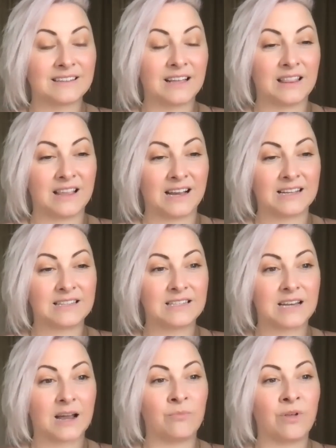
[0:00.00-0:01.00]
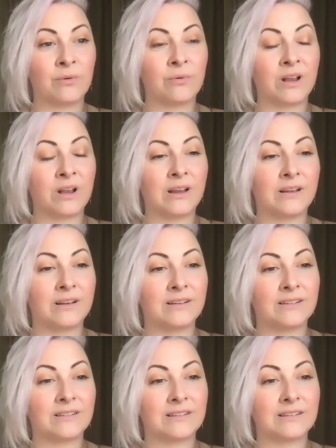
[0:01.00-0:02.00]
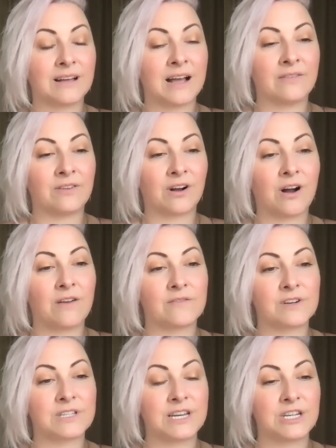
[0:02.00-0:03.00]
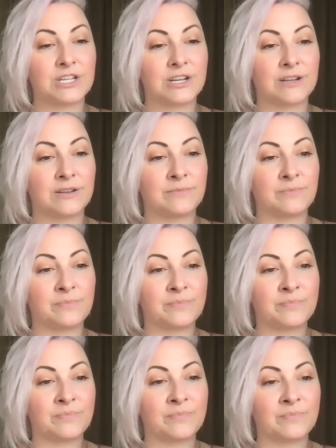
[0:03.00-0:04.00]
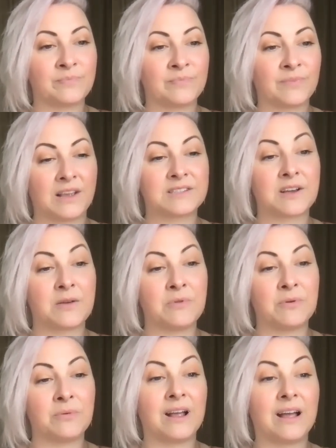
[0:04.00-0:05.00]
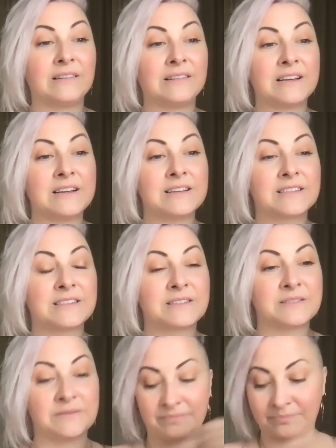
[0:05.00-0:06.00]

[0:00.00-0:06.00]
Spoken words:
I think it's time that we have a conversation. I think it's time that we end this.